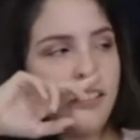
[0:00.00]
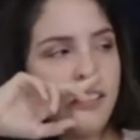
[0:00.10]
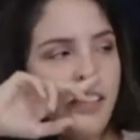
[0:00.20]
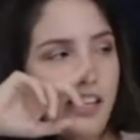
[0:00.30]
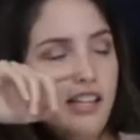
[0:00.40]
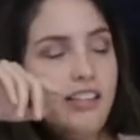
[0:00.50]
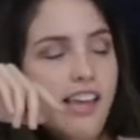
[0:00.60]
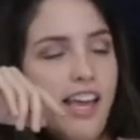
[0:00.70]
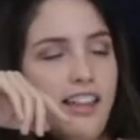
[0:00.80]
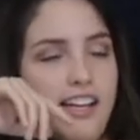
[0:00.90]
Are you? And
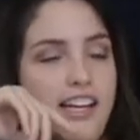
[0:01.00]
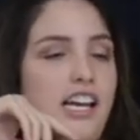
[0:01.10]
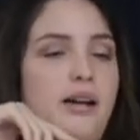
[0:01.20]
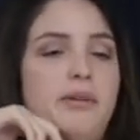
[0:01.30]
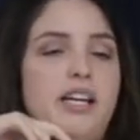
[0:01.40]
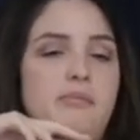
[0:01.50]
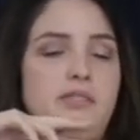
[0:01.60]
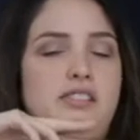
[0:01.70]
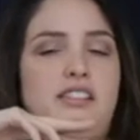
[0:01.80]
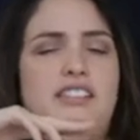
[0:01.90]
yeah, in the club got
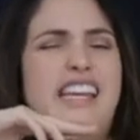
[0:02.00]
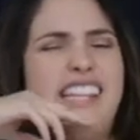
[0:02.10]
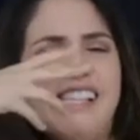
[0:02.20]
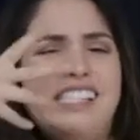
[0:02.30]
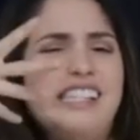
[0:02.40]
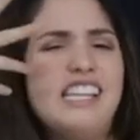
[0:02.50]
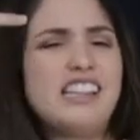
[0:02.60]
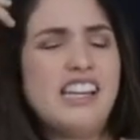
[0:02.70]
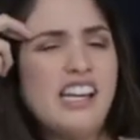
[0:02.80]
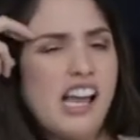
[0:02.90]
upset. Yeah, there's
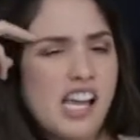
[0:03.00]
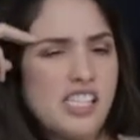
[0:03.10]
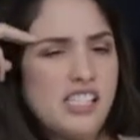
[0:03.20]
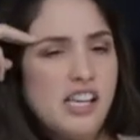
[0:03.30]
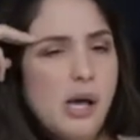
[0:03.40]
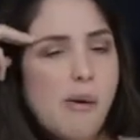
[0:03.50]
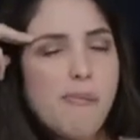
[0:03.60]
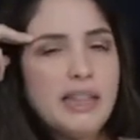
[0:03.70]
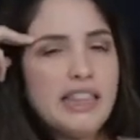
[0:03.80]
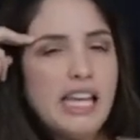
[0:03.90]
like three guys,
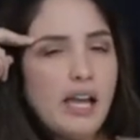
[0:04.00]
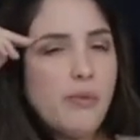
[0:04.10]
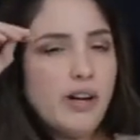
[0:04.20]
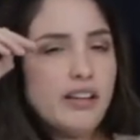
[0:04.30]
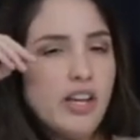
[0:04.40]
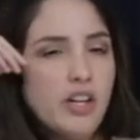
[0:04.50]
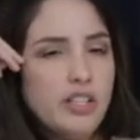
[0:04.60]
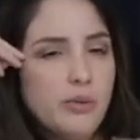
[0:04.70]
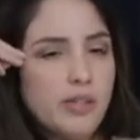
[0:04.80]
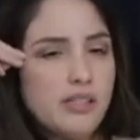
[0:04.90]
but they were the
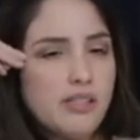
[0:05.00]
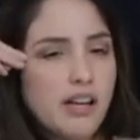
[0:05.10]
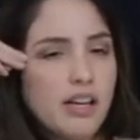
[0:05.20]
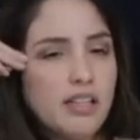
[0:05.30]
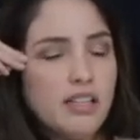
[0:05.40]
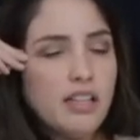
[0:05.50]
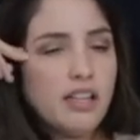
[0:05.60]
only ones, right?